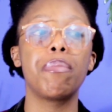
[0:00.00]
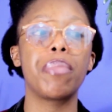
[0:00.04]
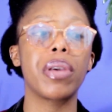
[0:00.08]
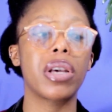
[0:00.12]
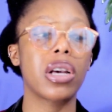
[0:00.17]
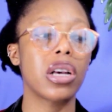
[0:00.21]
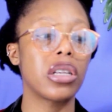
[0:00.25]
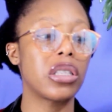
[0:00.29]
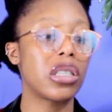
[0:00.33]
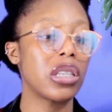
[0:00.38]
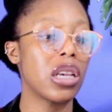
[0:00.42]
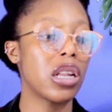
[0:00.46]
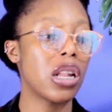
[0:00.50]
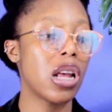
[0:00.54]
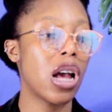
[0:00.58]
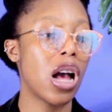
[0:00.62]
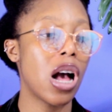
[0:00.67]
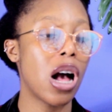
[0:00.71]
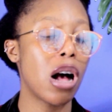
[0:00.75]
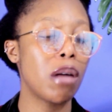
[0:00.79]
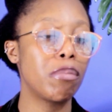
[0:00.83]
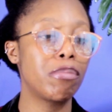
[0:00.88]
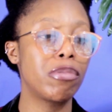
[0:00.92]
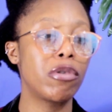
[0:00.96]
because it
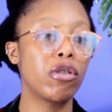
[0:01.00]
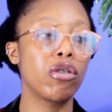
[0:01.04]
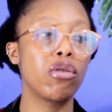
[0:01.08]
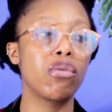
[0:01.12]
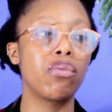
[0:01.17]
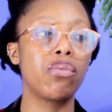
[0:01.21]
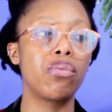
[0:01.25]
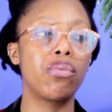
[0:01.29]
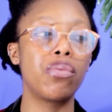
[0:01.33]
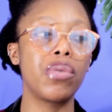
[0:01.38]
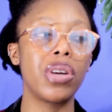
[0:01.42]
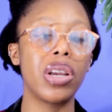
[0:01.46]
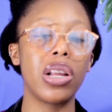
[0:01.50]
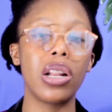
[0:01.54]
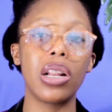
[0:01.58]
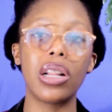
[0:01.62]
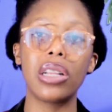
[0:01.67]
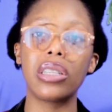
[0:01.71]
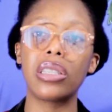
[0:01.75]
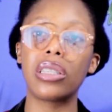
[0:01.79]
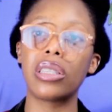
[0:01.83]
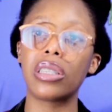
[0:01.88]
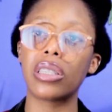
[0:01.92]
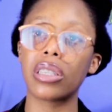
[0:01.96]
helps you
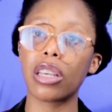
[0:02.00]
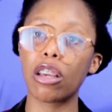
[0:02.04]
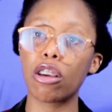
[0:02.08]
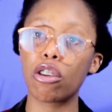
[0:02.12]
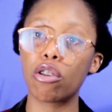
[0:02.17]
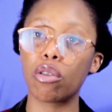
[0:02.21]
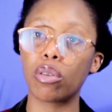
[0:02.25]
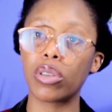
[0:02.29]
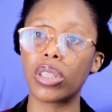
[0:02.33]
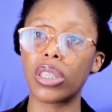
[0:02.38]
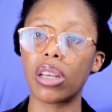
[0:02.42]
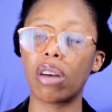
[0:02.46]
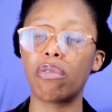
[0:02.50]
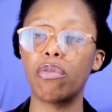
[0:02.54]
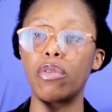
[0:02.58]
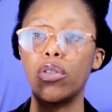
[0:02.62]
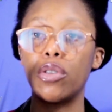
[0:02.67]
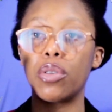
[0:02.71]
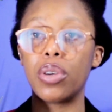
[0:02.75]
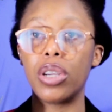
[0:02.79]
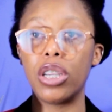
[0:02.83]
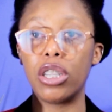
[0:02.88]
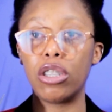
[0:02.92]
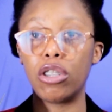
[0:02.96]
really sync yourself
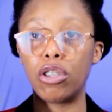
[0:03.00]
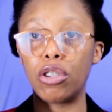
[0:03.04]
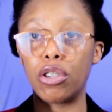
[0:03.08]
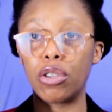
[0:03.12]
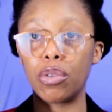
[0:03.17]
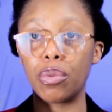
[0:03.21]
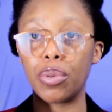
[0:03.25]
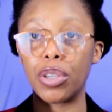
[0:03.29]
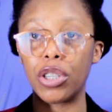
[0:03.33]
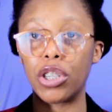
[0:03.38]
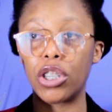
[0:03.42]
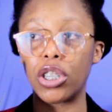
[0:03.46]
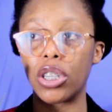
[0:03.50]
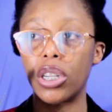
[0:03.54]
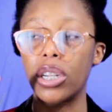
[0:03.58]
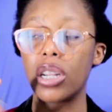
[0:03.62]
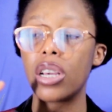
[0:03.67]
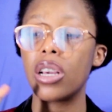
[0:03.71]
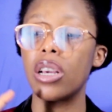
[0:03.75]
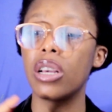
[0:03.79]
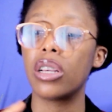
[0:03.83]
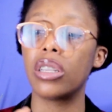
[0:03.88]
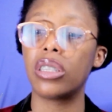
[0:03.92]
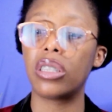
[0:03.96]
with your
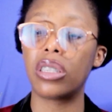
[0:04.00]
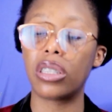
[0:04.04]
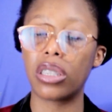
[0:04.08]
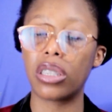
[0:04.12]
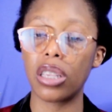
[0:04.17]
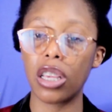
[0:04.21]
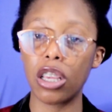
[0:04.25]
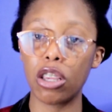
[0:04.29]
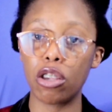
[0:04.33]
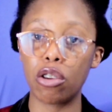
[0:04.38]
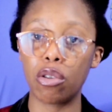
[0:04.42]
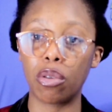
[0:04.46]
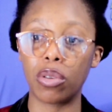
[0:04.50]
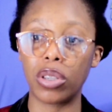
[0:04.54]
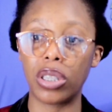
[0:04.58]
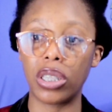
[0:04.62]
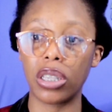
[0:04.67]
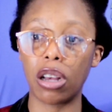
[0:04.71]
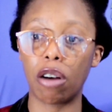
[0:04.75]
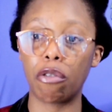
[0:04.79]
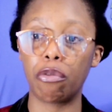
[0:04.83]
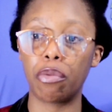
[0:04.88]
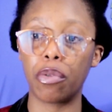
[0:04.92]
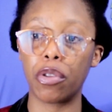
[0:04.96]
intuition, sync
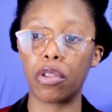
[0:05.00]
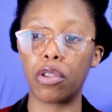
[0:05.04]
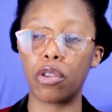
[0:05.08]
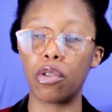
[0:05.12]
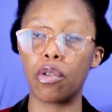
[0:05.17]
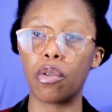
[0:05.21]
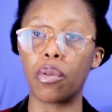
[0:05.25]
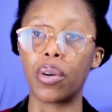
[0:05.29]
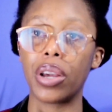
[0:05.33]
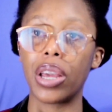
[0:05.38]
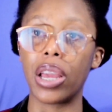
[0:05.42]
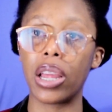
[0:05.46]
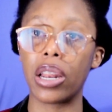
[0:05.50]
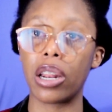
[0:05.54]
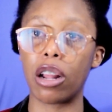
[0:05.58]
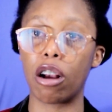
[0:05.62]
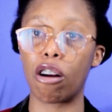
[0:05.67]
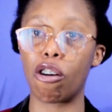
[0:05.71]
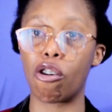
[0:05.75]
yourself with your inner